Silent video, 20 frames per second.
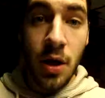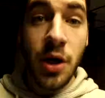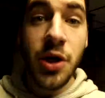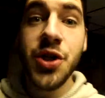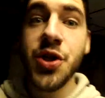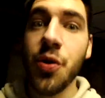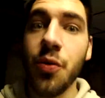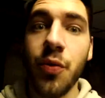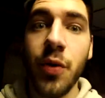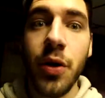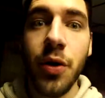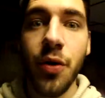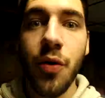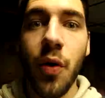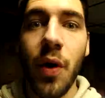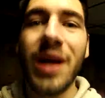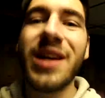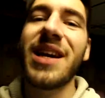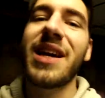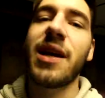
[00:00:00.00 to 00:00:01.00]
So real
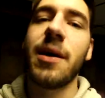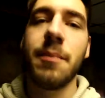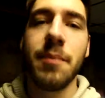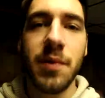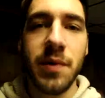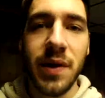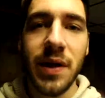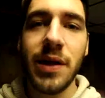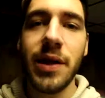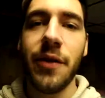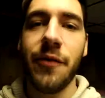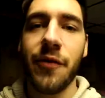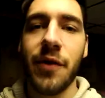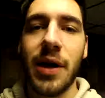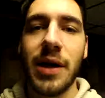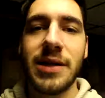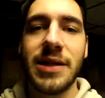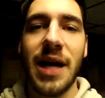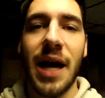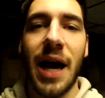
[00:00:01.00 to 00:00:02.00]
quick, I completely
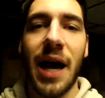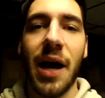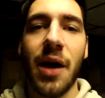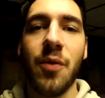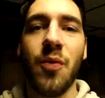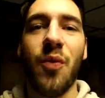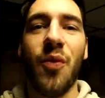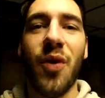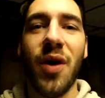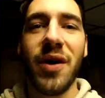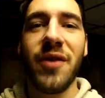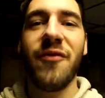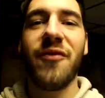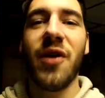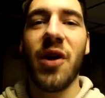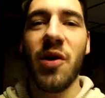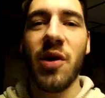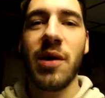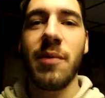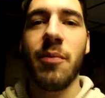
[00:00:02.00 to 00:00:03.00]
forgot to add one
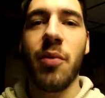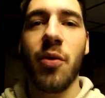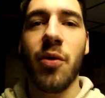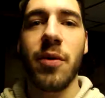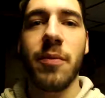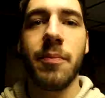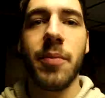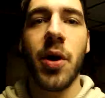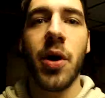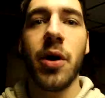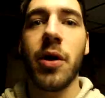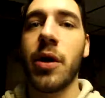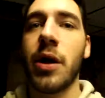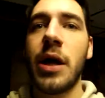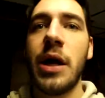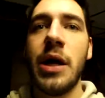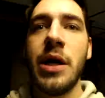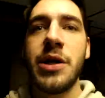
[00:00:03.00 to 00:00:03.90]
very important part.